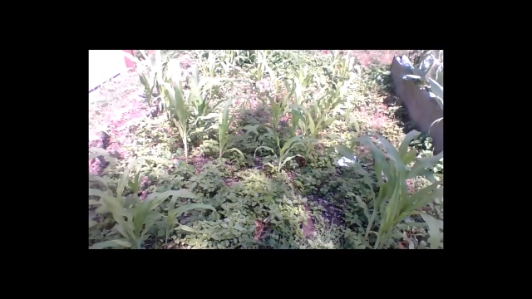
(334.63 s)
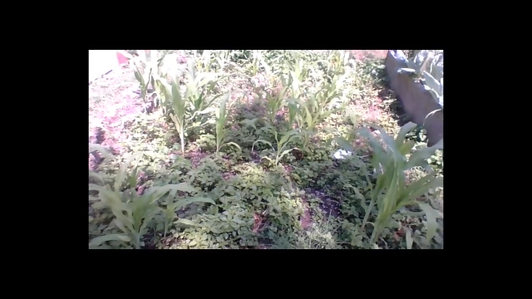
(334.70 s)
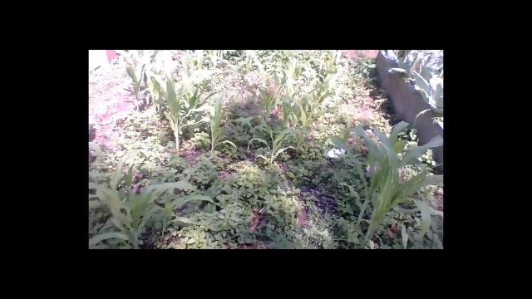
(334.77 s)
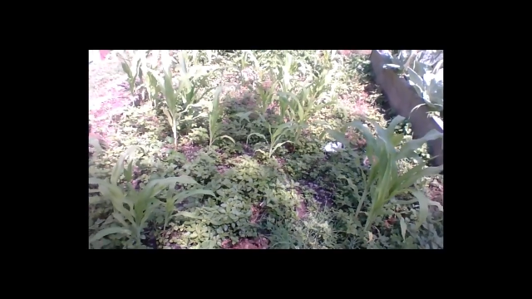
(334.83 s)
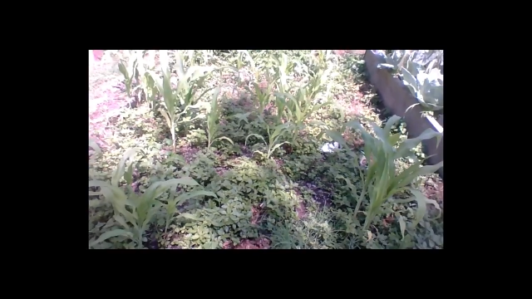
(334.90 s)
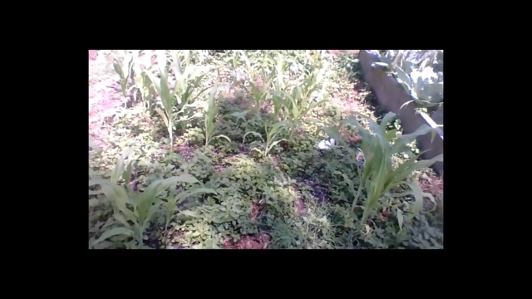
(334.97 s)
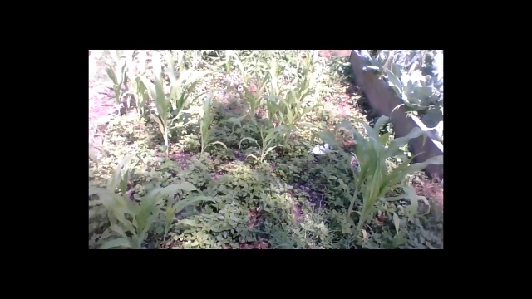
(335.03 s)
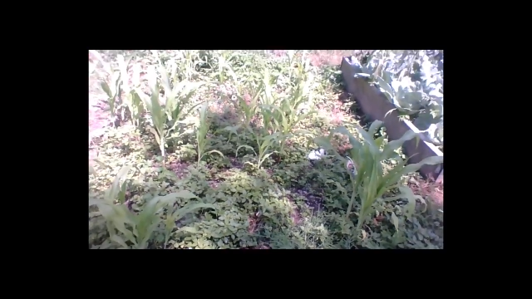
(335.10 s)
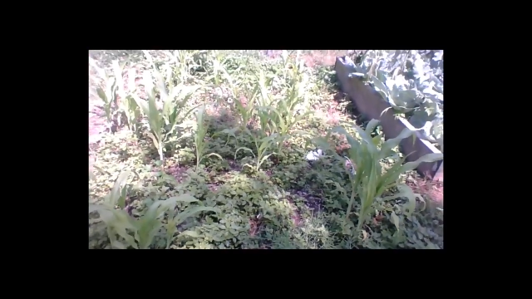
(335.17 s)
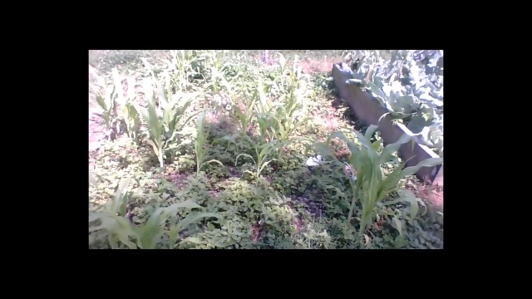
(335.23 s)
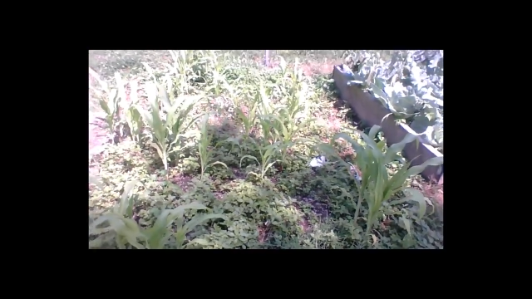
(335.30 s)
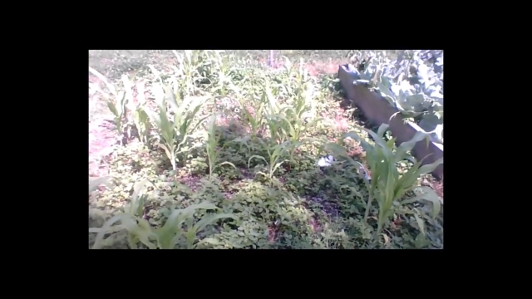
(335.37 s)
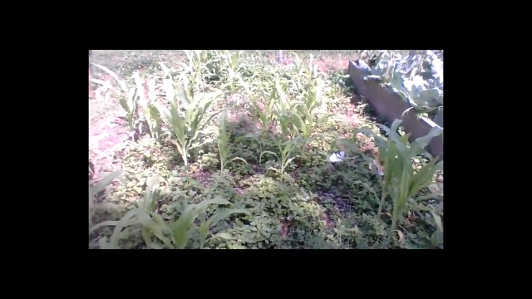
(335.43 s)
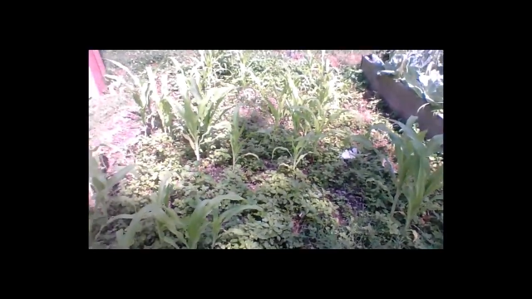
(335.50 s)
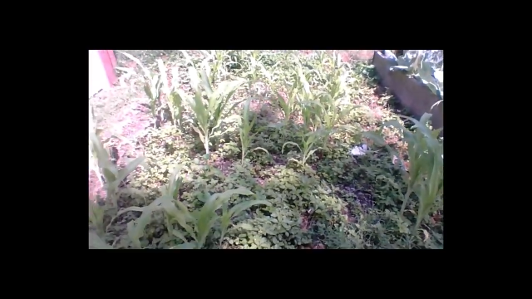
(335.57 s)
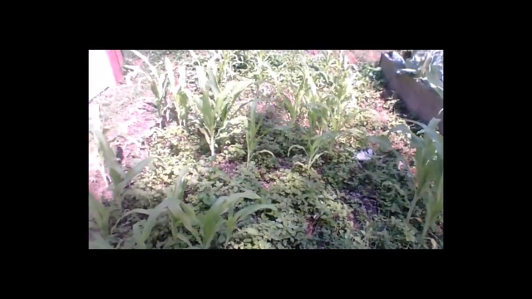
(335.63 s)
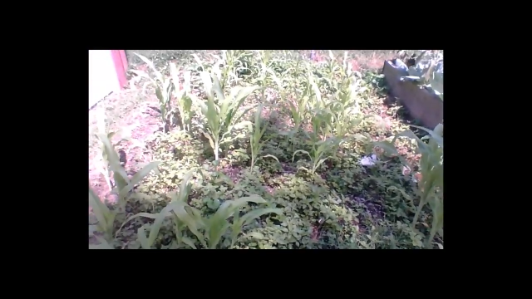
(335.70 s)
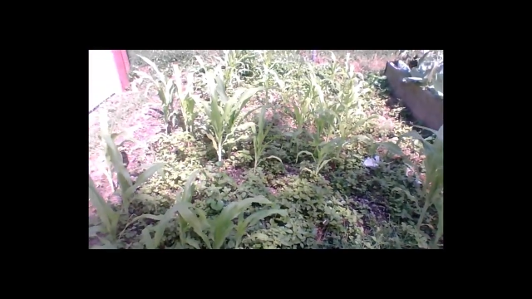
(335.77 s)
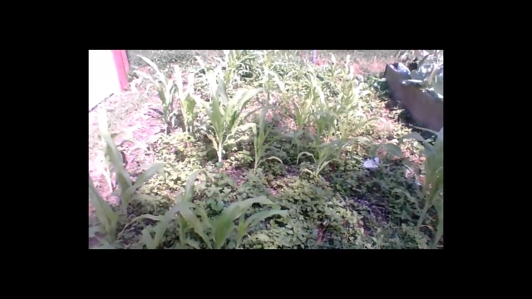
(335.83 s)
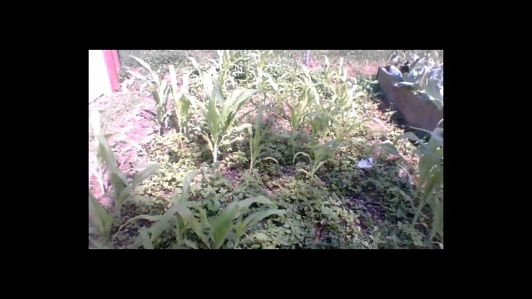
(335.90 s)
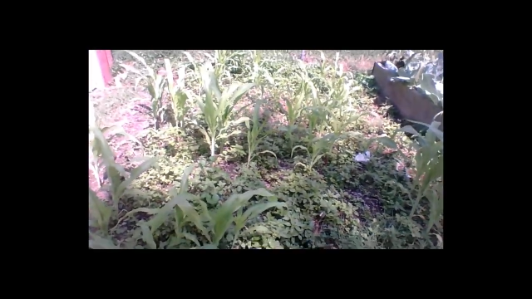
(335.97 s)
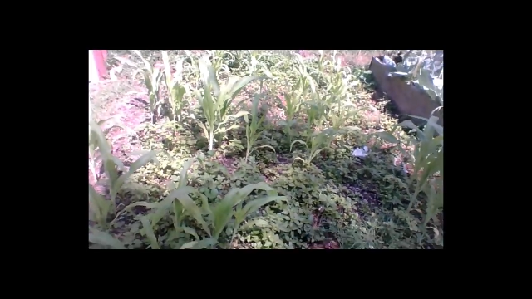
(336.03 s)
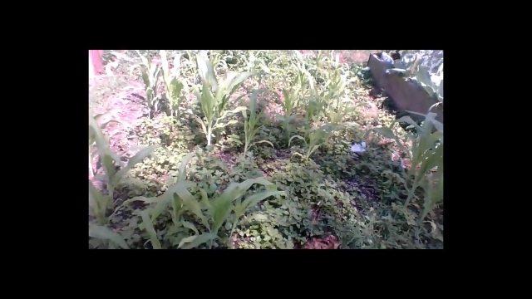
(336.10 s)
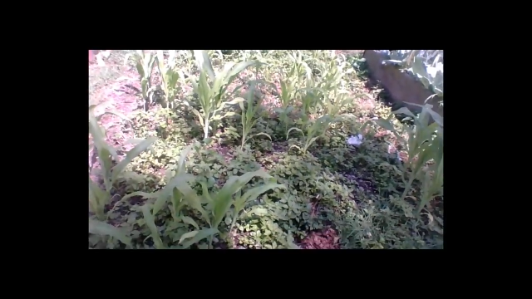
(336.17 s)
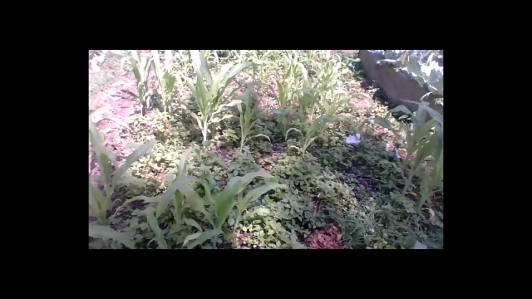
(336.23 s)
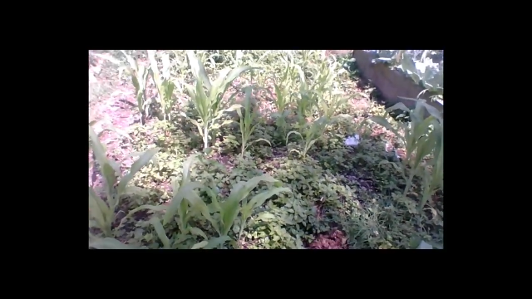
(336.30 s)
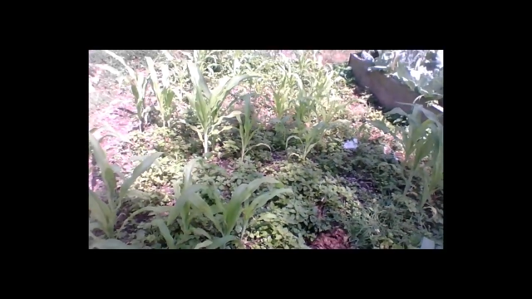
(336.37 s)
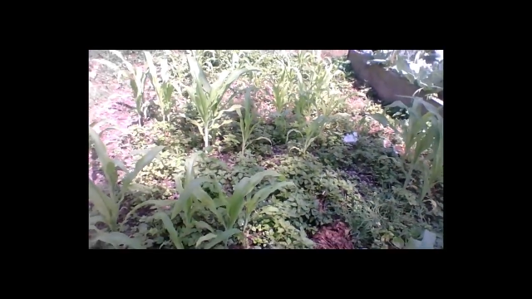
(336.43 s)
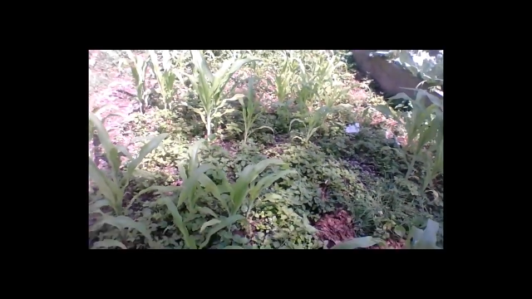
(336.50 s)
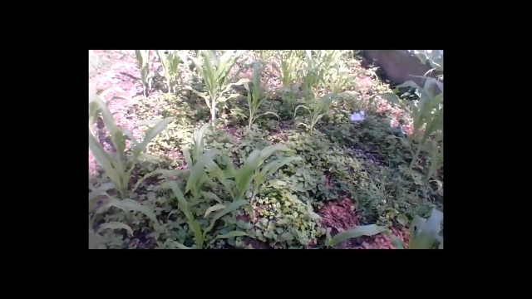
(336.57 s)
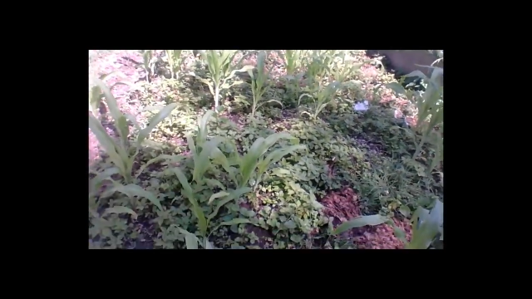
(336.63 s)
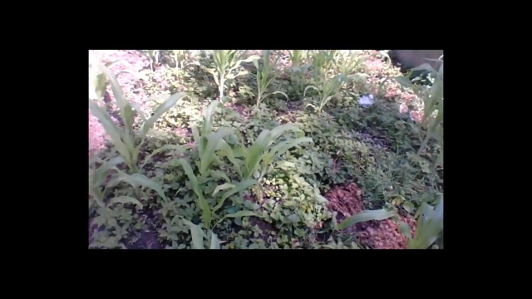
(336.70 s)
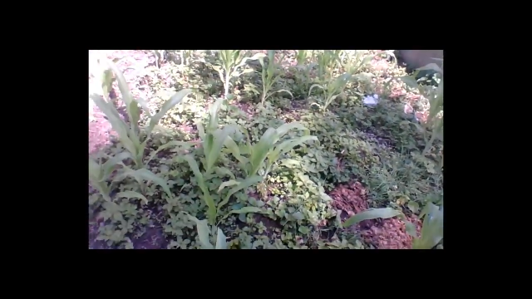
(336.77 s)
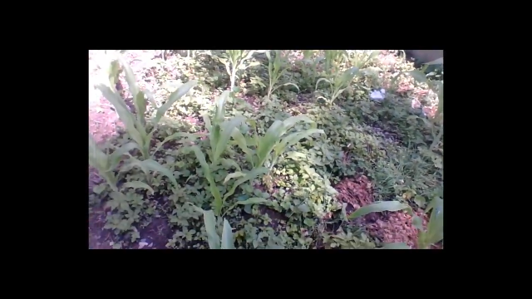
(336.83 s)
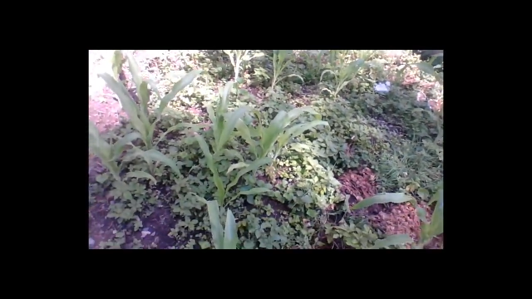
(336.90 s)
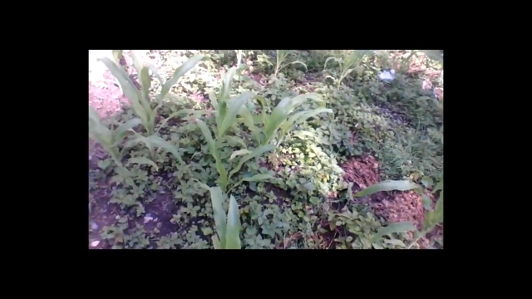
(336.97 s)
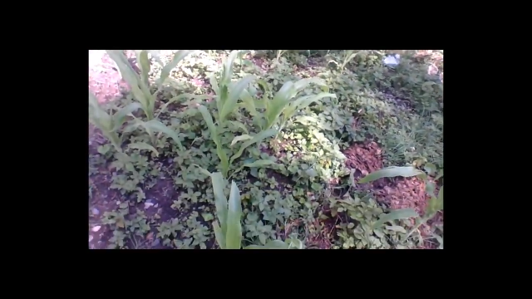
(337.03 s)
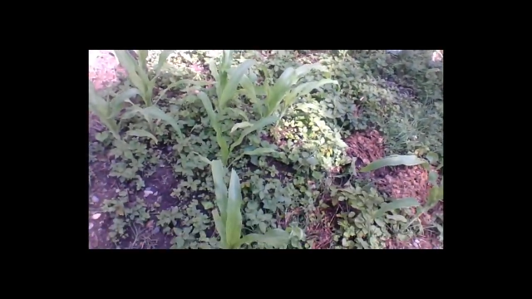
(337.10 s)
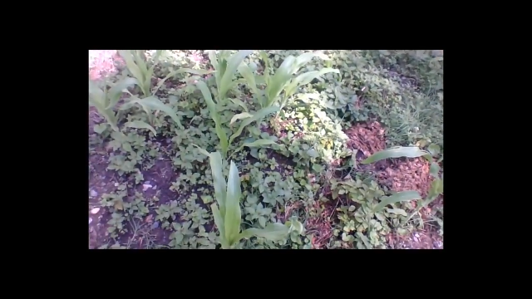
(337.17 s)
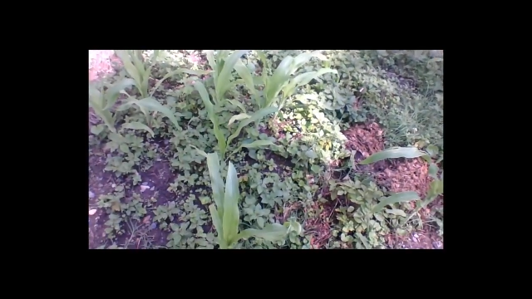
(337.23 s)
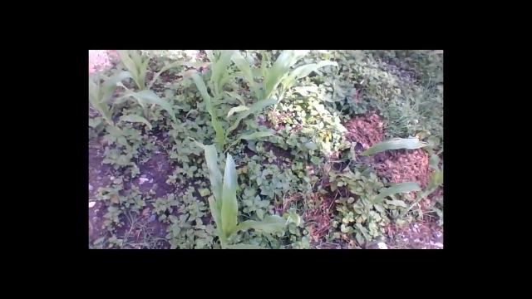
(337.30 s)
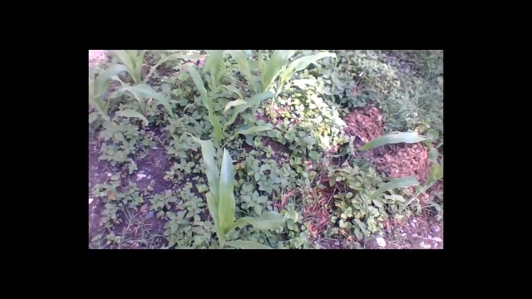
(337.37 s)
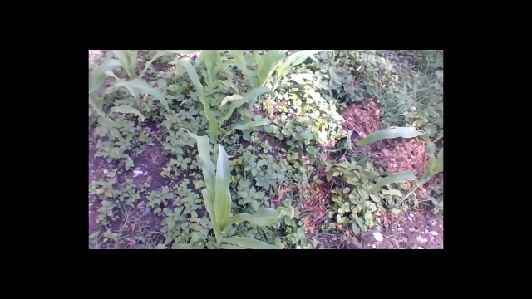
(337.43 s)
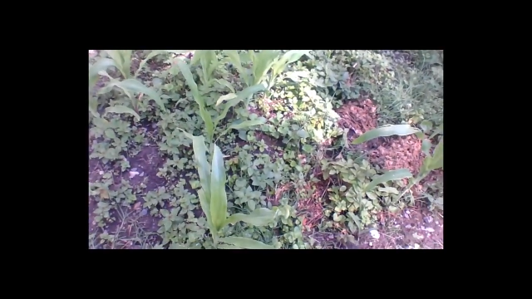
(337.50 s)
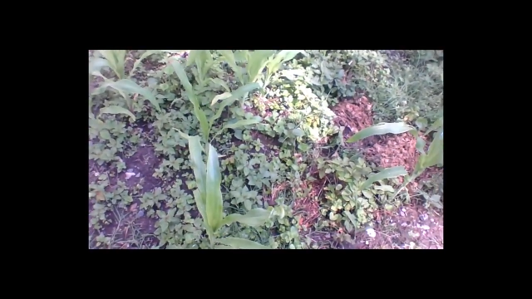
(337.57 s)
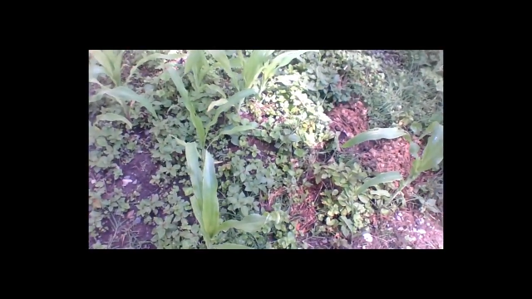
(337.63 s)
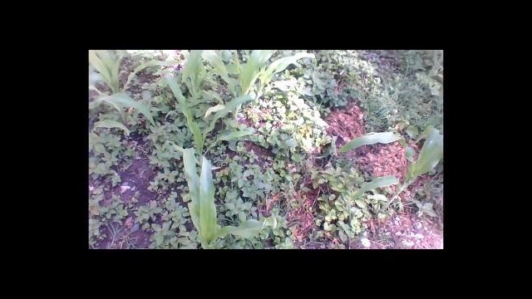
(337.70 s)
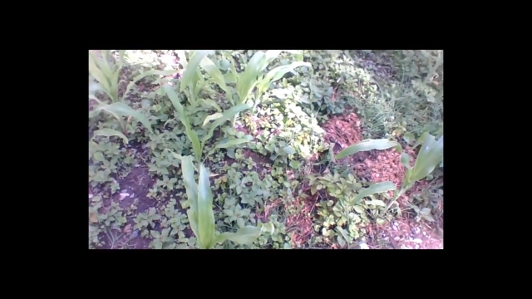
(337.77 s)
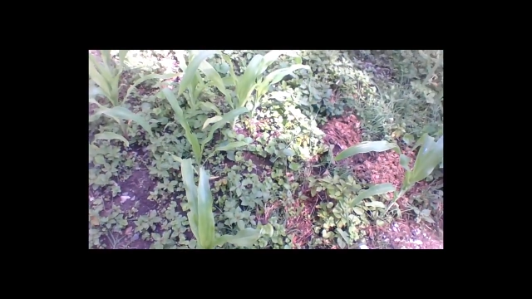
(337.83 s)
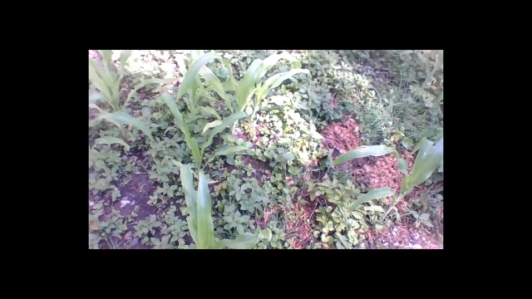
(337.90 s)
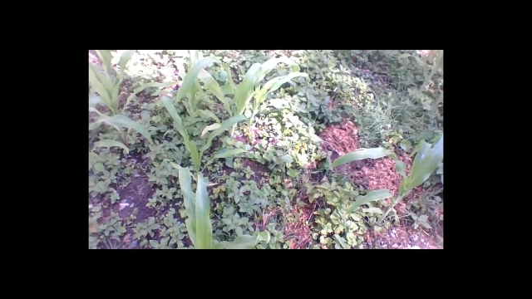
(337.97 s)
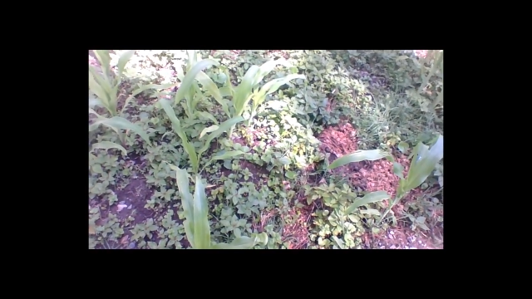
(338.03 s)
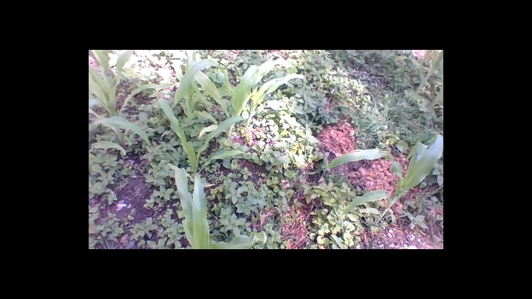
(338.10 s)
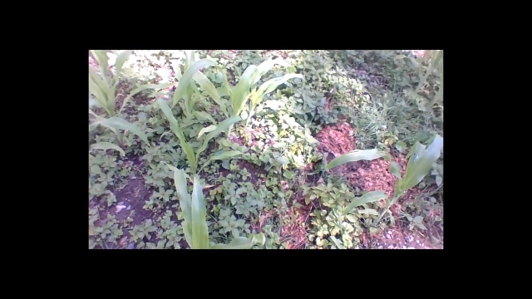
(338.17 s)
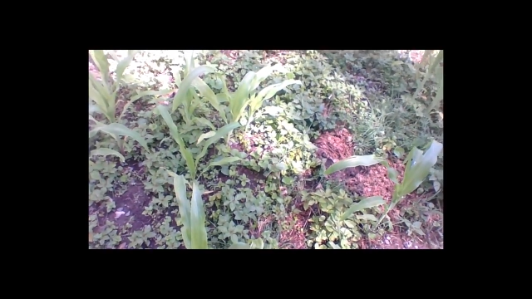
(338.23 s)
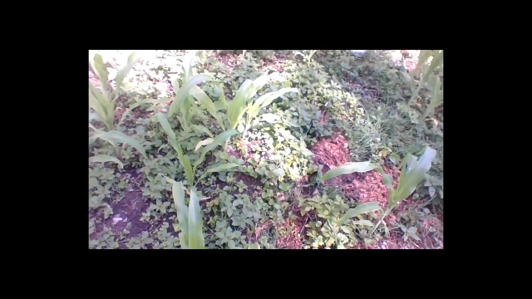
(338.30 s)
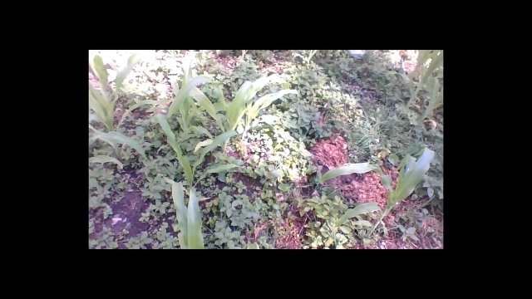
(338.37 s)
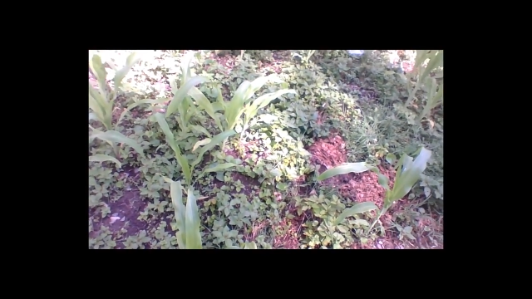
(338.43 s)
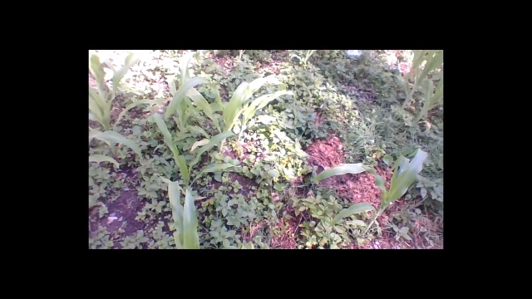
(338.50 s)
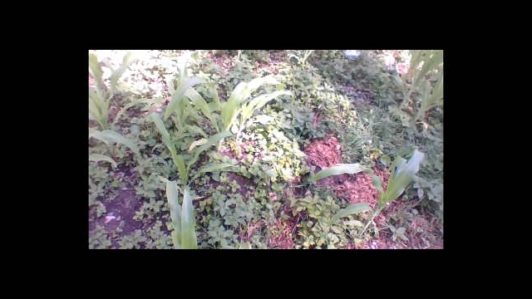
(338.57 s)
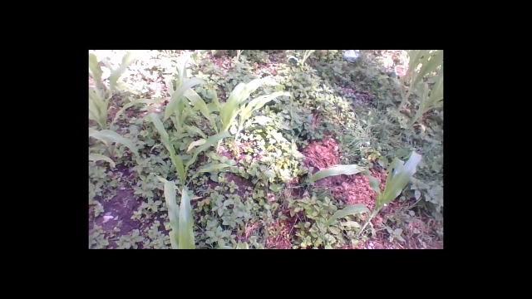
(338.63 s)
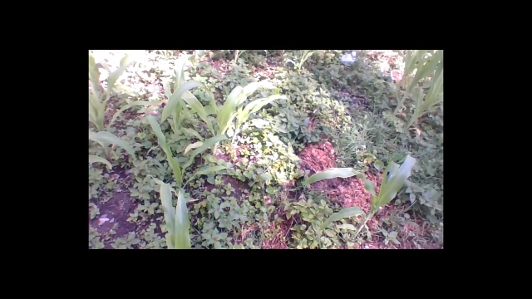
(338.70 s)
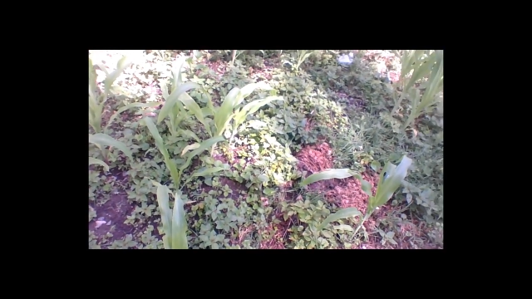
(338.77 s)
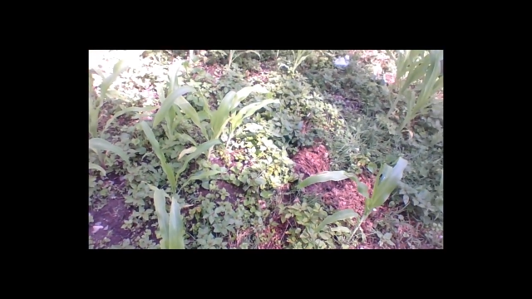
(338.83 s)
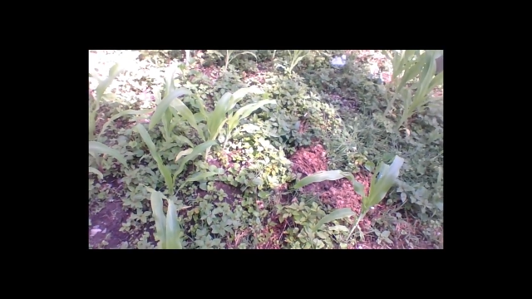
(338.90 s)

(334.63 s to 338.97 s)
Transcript: (no speaker visible)